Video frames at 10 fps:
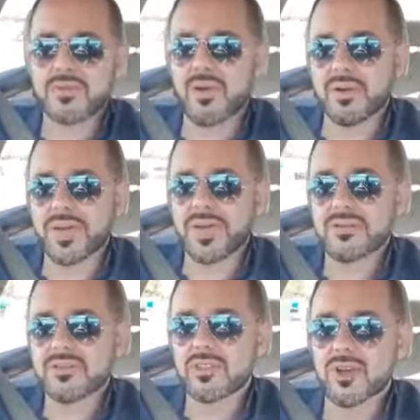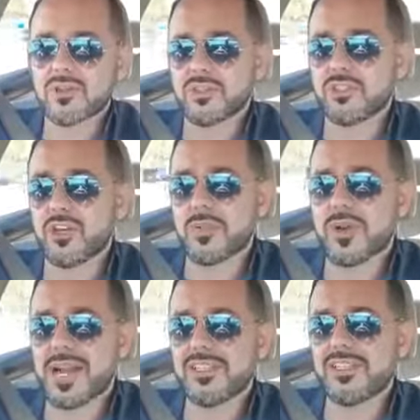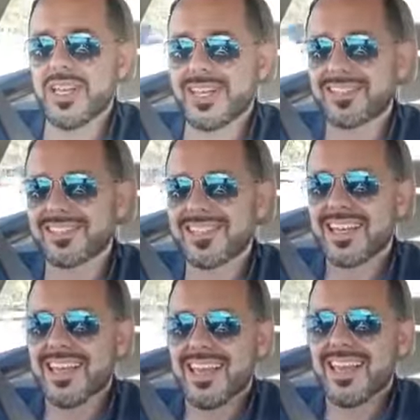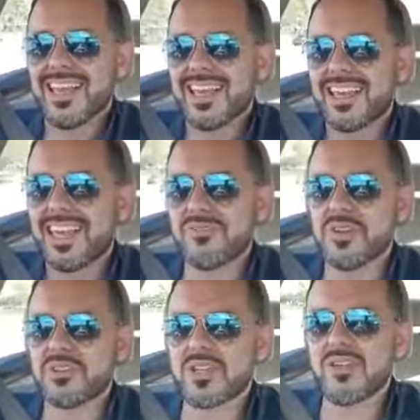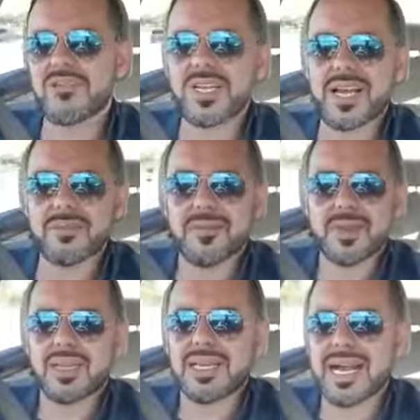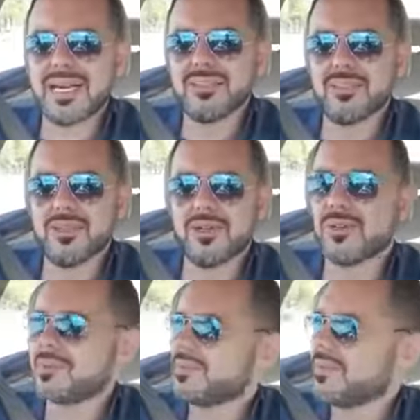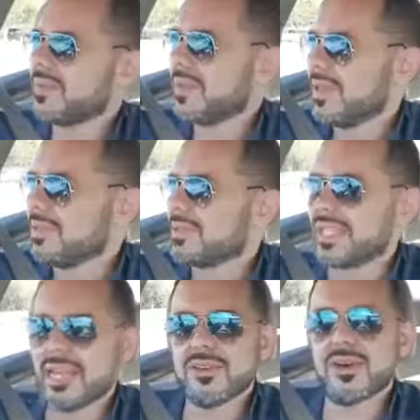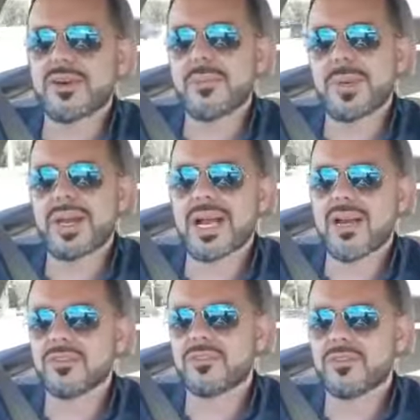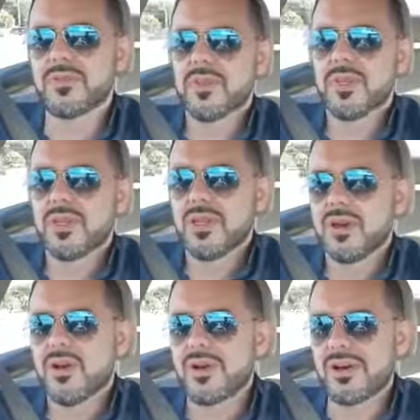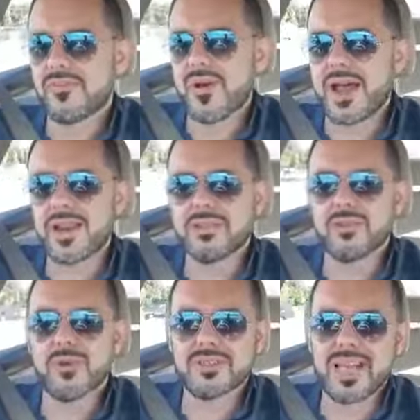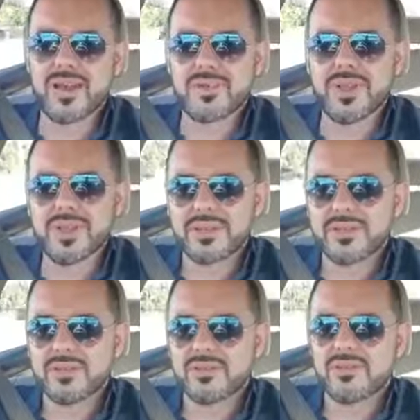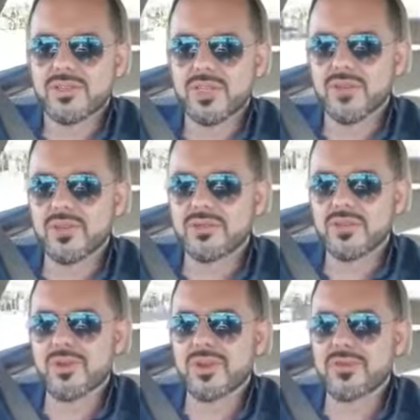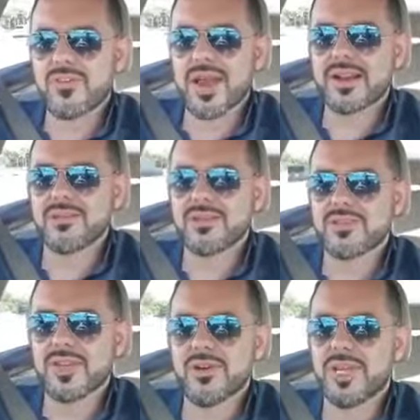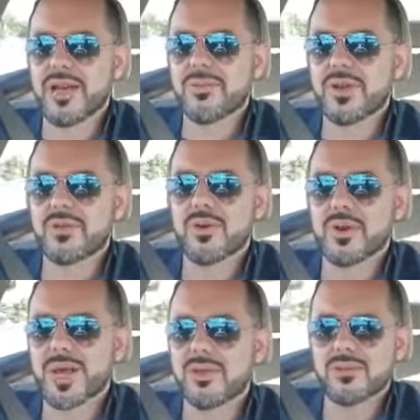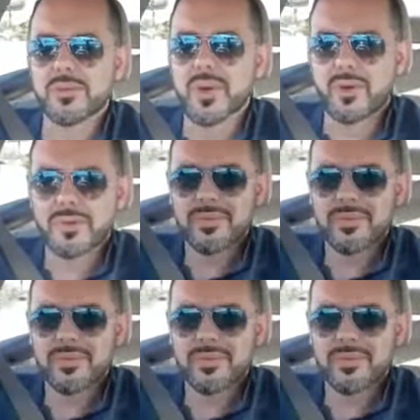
Okay, so to summarize things, give yourself time, guys. Don't schedule an open house on a Friday to a Saturday. You know, don't on a Friday, don't say, okay, I'm gonna do an open house tomorrow.